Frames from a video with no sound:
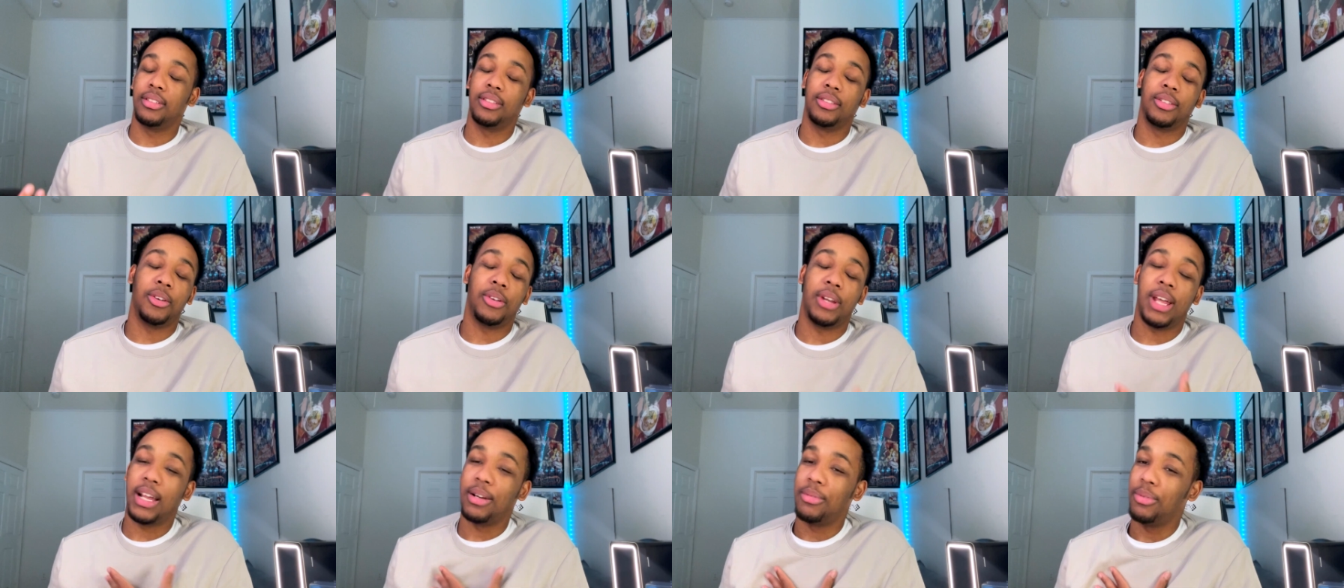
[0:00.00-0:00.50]

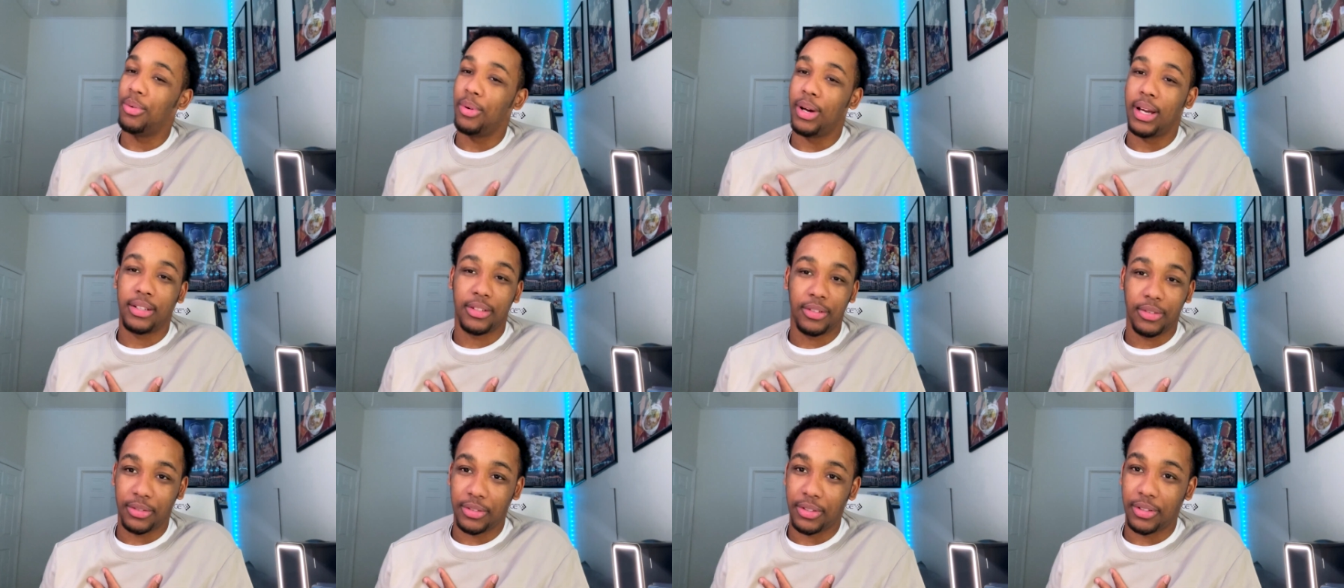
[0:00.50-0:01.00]
Don't ask me why
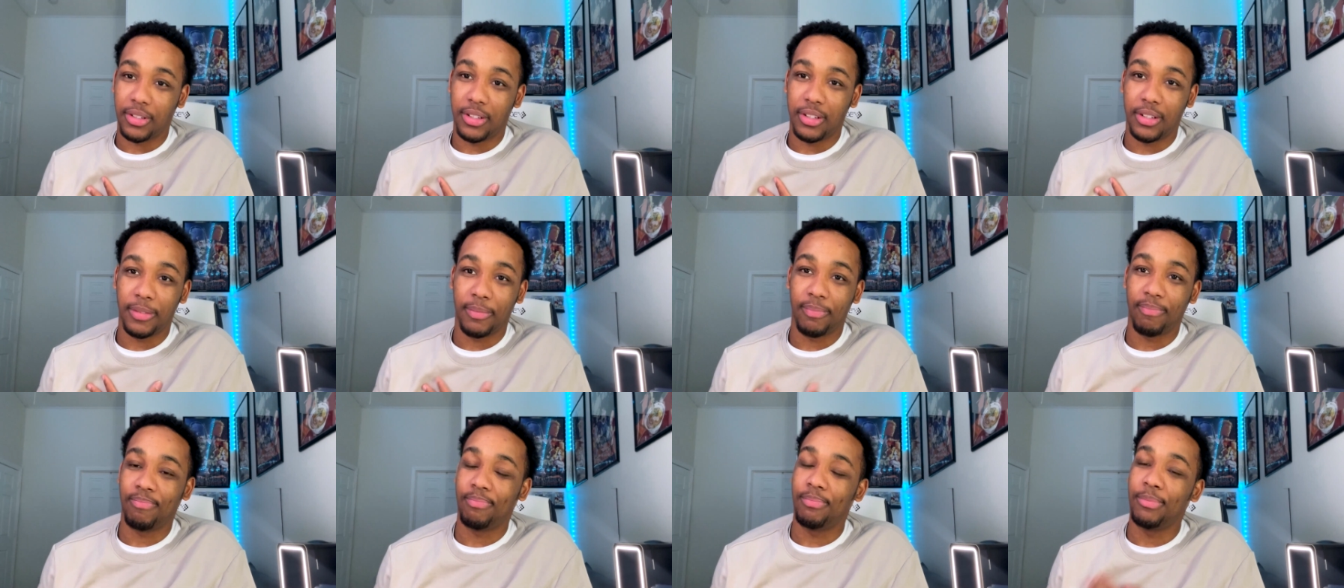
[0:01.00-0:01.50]
it took so long.
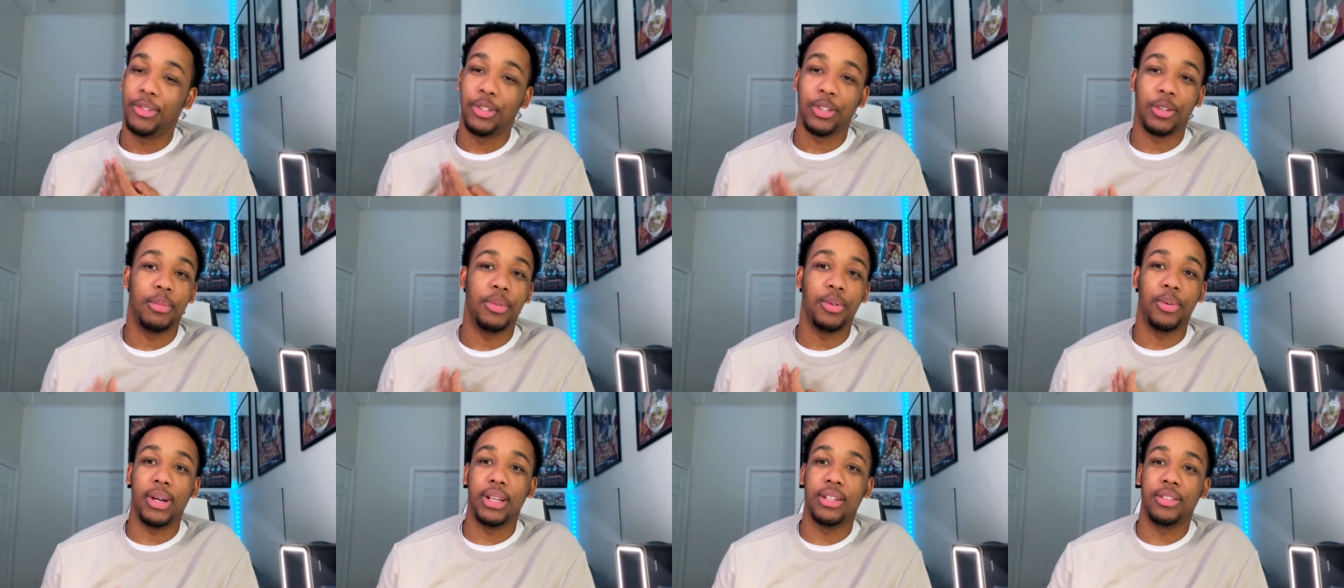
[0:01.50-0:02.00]
It took
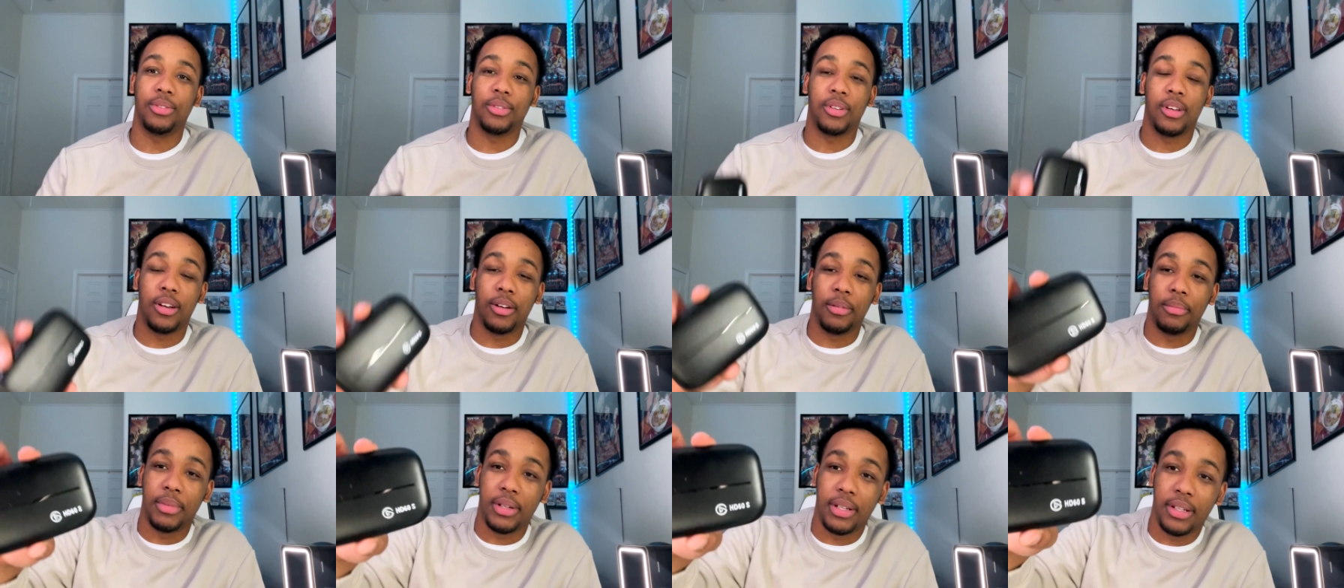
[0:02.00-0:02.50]
me way too
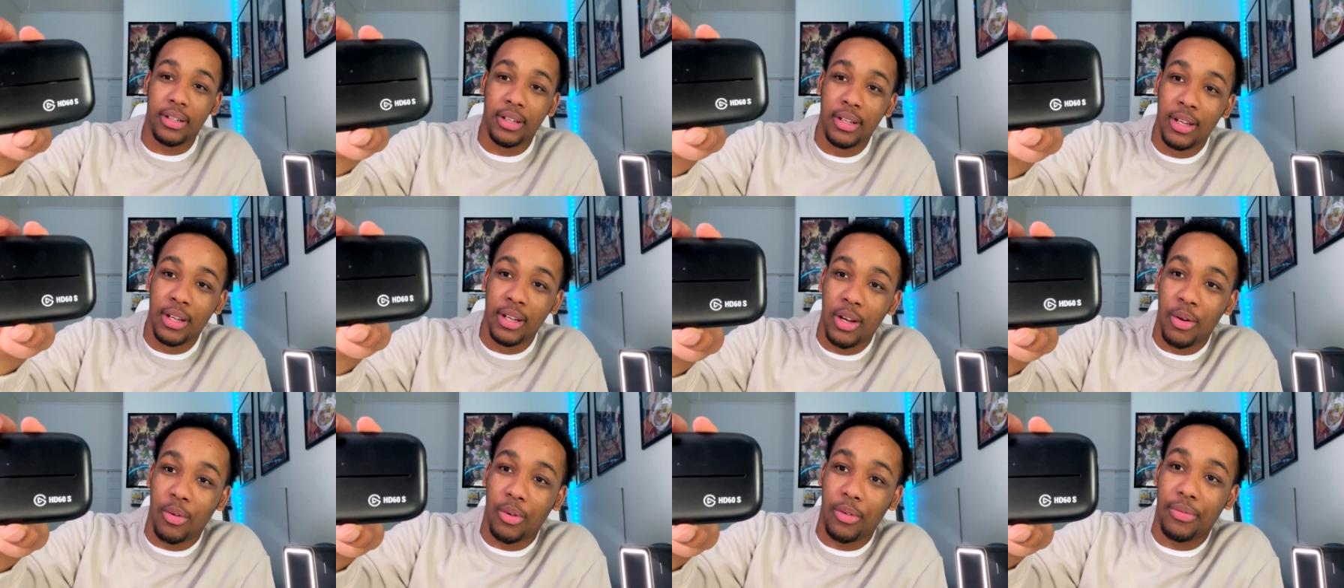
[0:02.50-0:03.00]
long, but
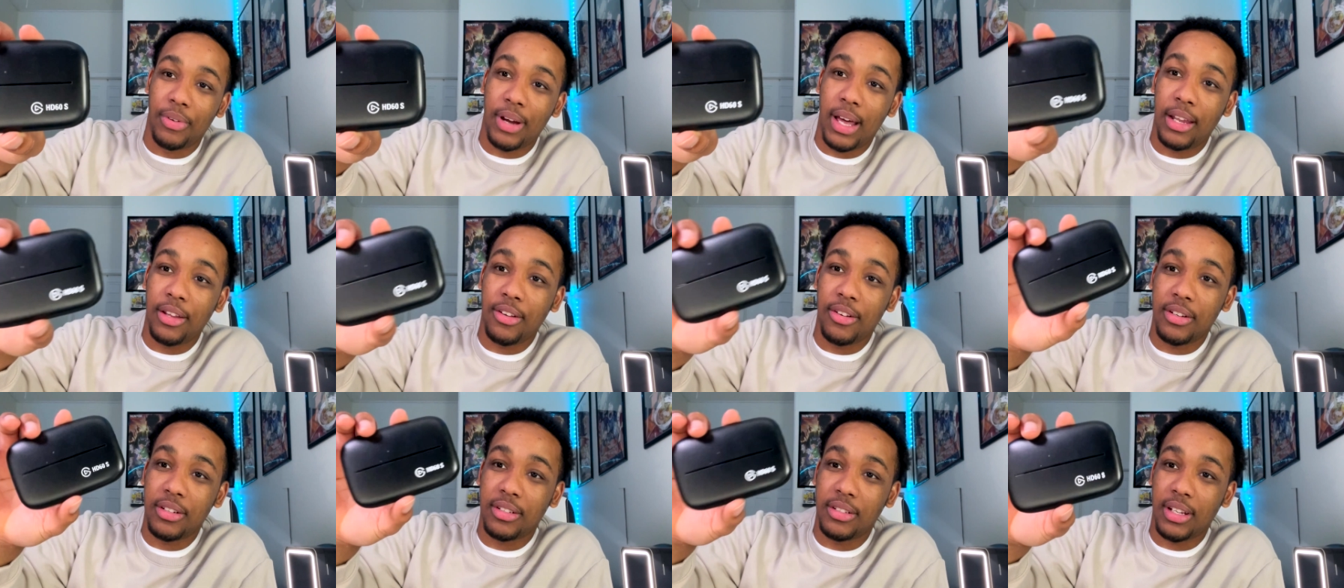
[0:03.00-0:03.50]
we're
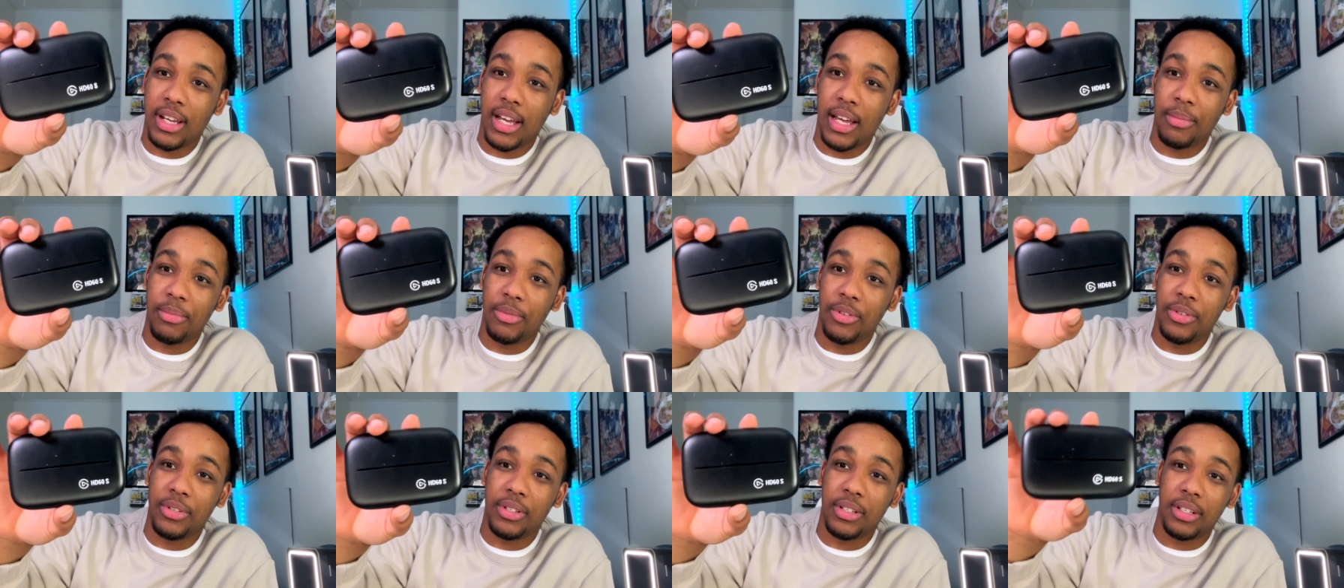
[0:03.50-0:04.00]
finally gonna stop
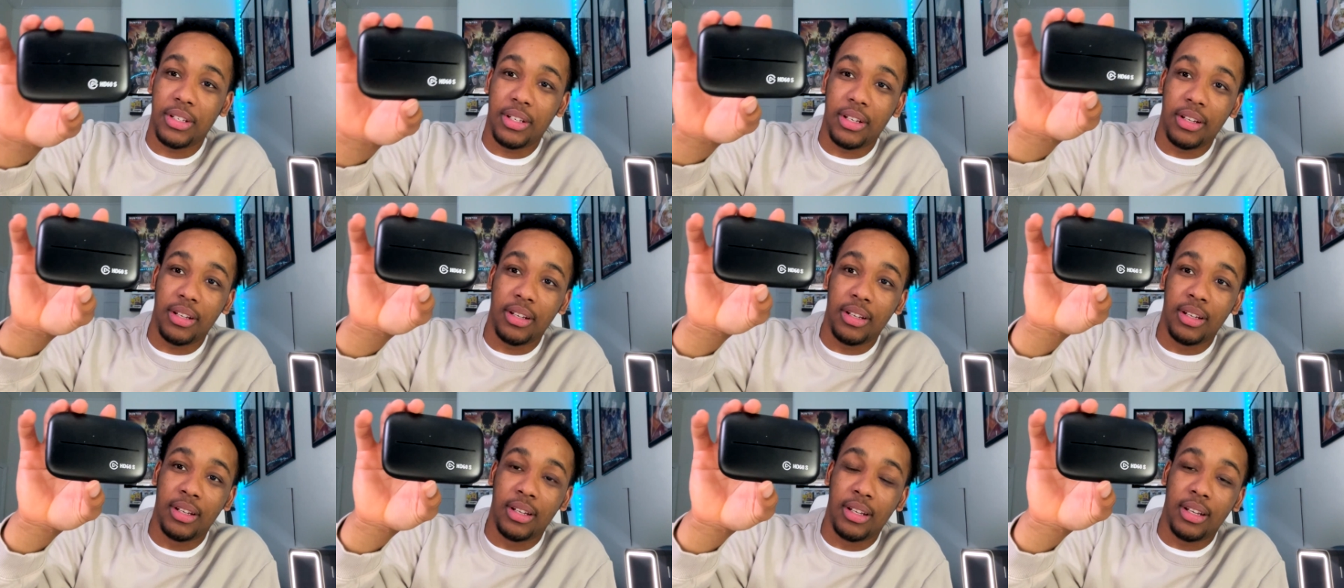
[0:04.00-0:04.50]

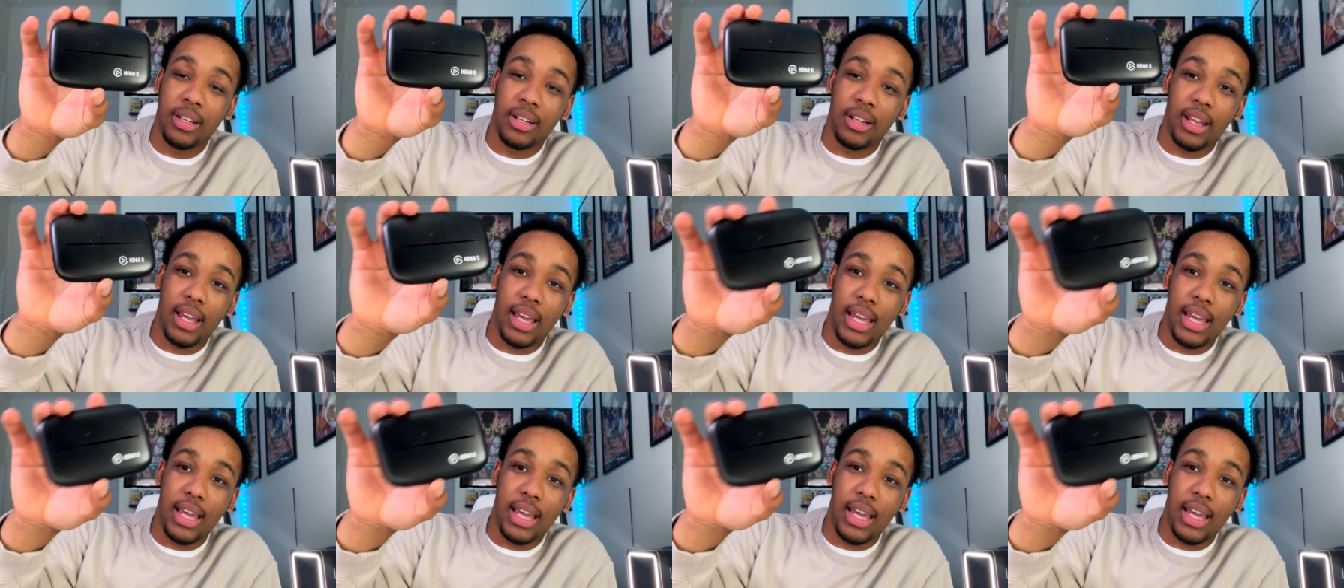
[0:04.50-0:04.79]
using the